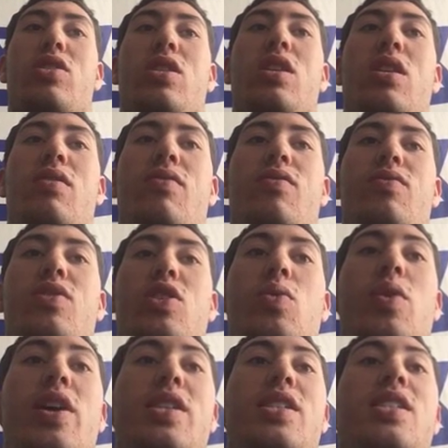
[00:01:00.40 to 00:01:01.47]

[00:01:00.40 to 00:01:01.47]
sleeve US